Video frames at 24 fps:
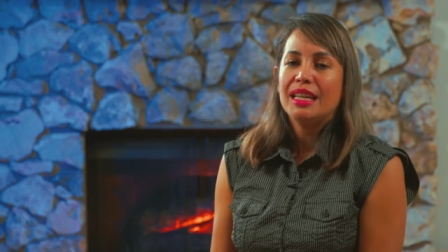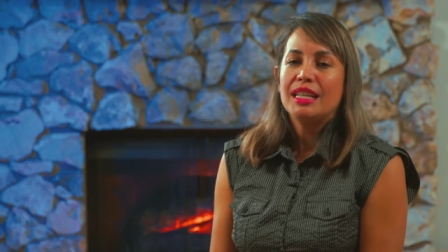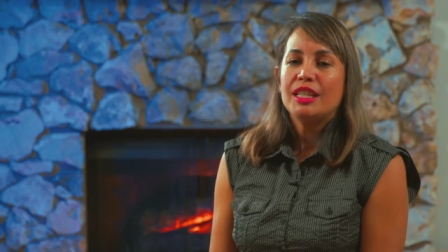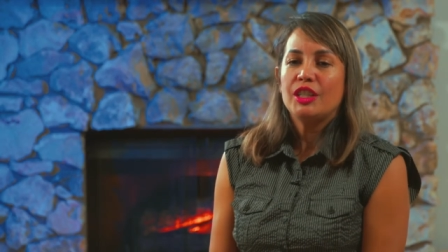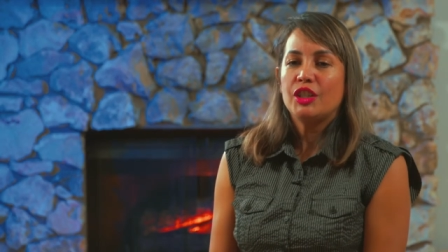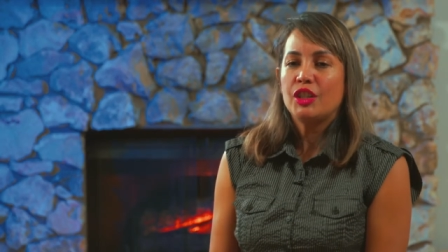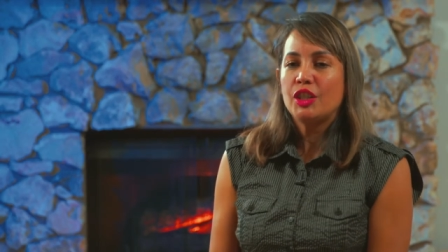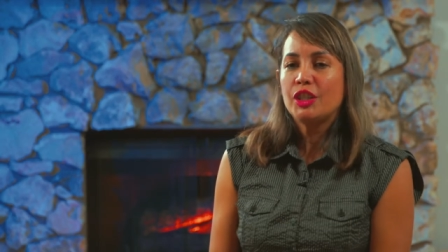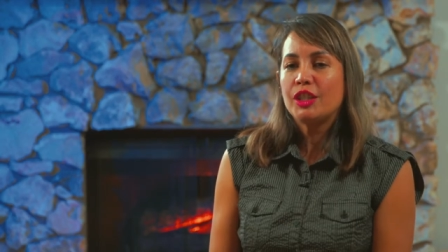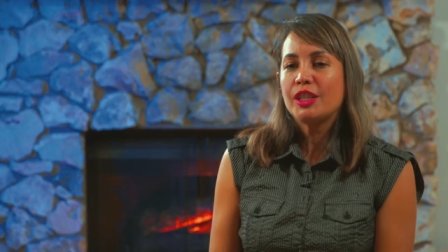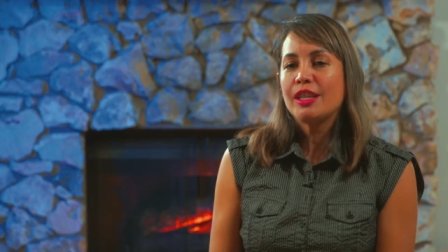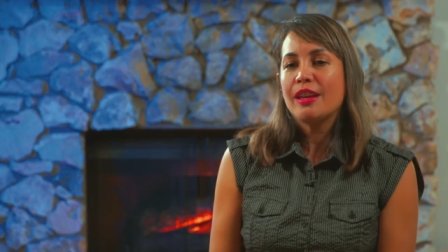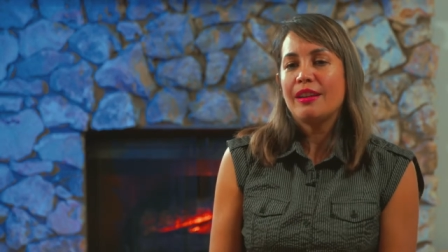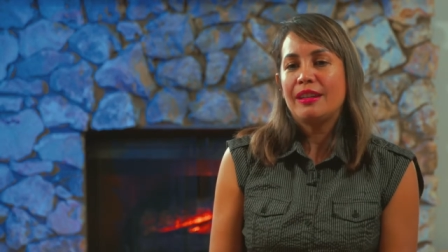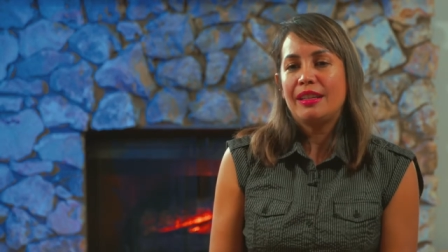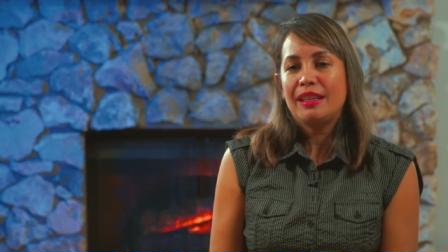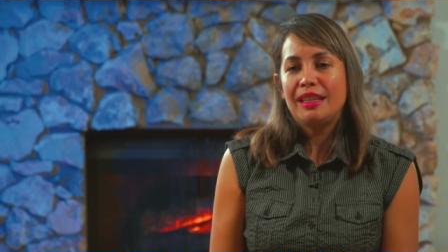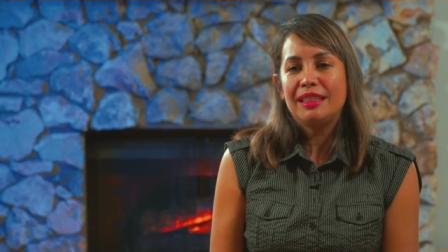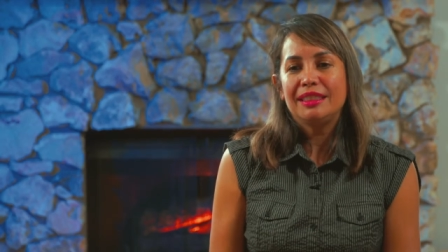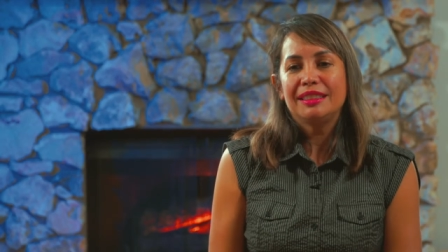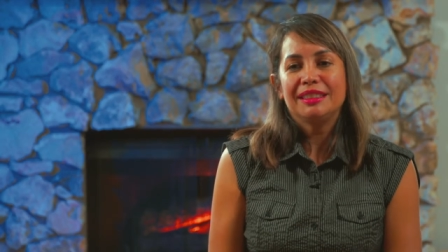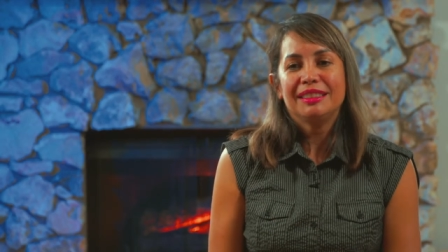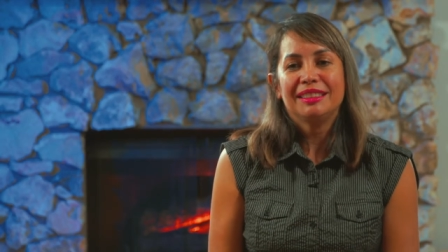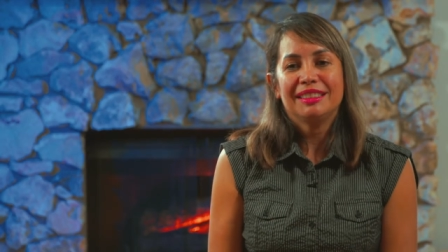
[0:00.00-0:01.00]
she
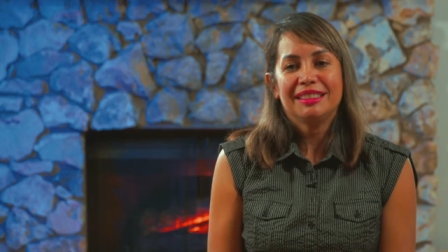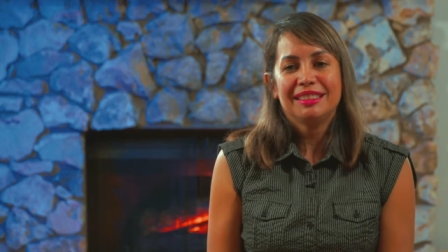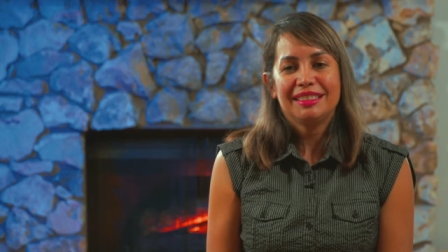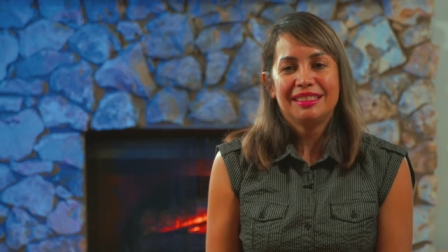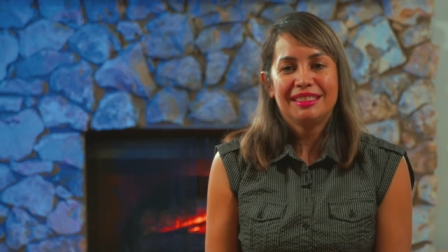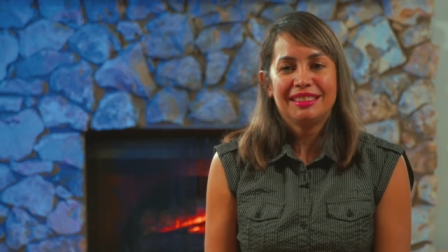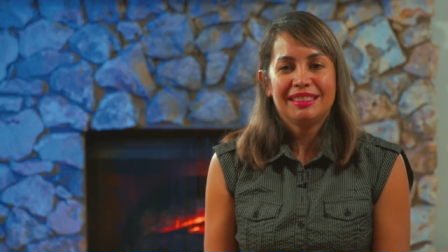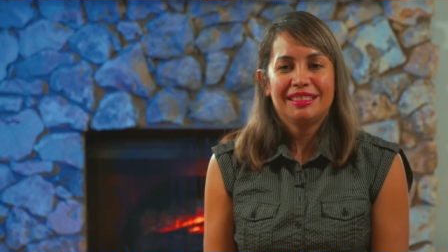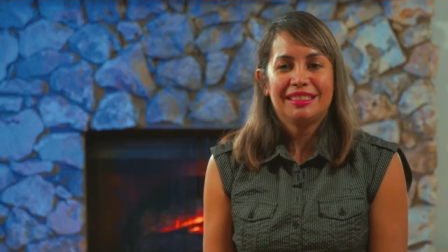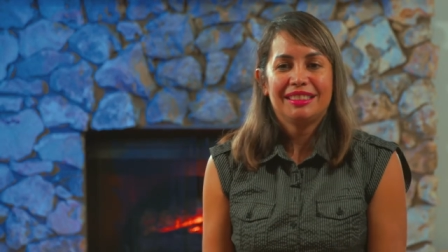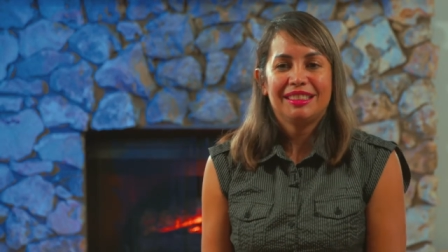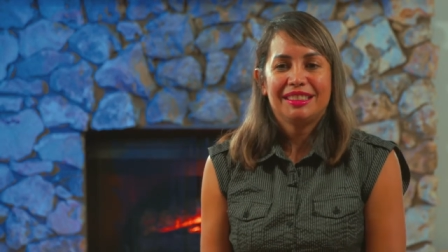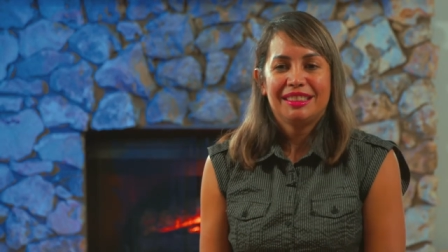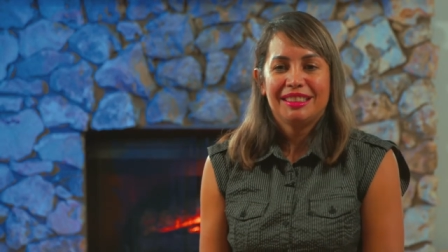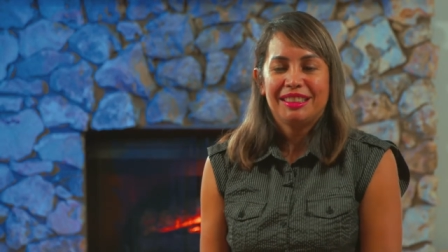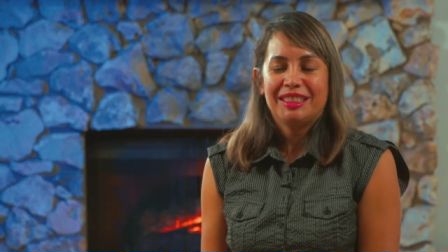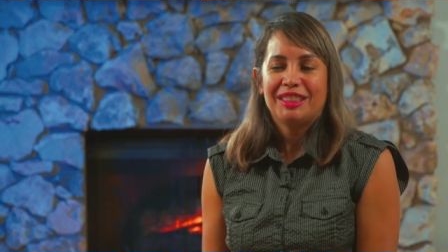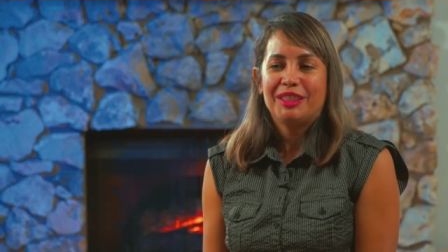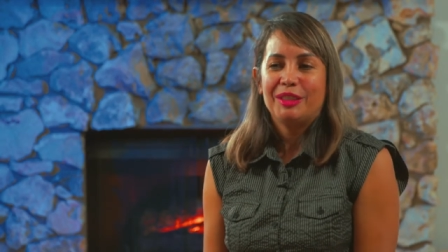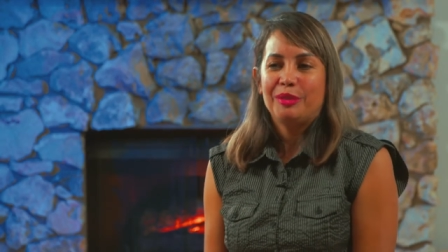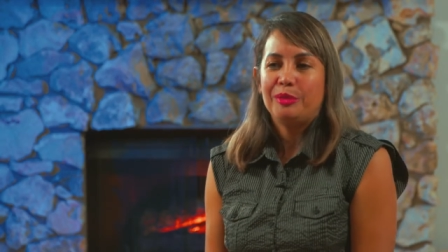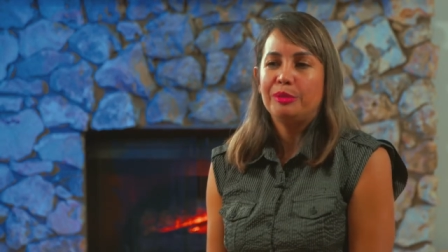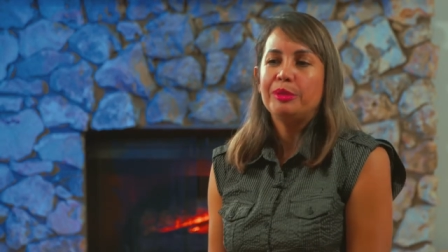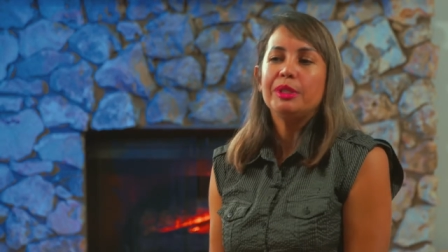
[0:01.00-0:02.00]
started
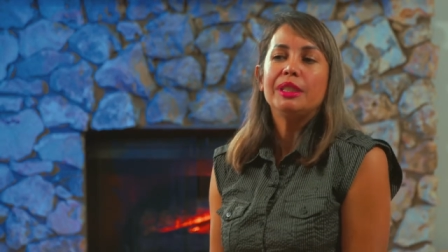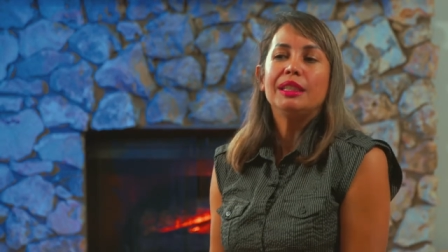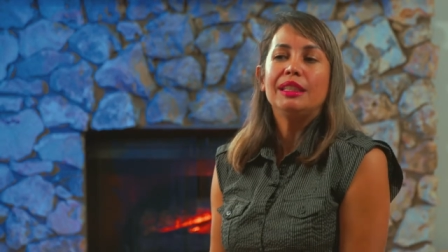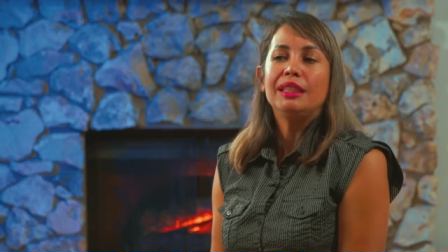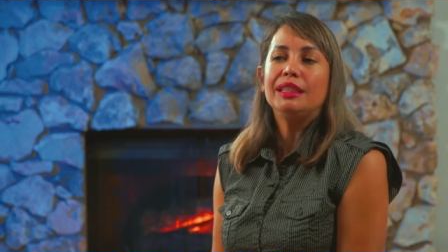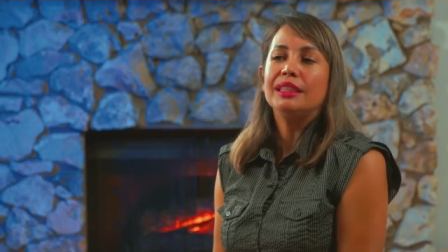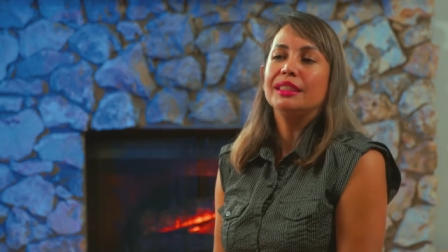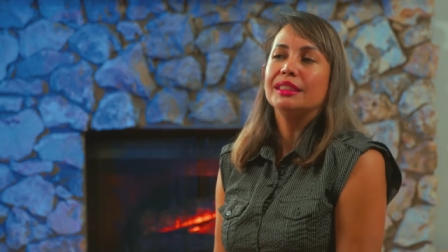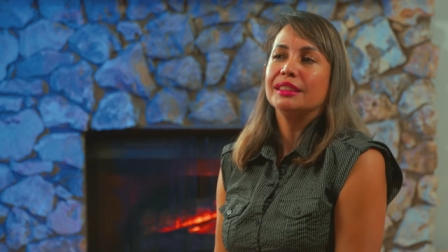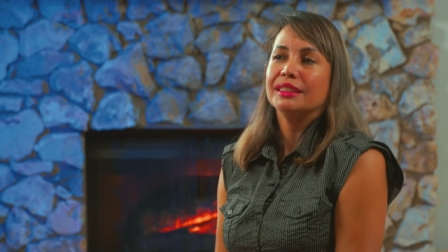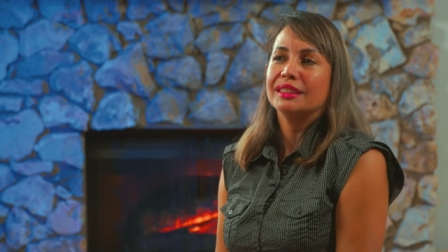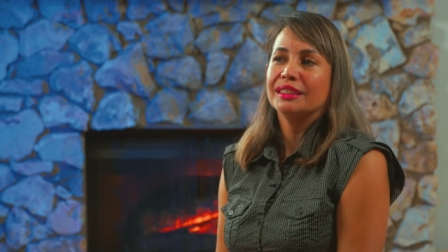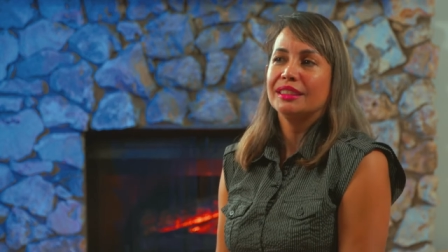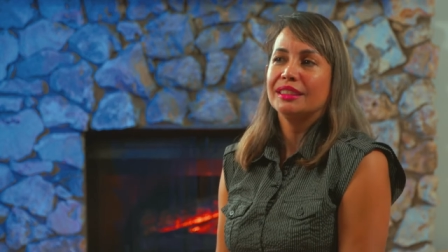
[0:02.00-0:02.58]
really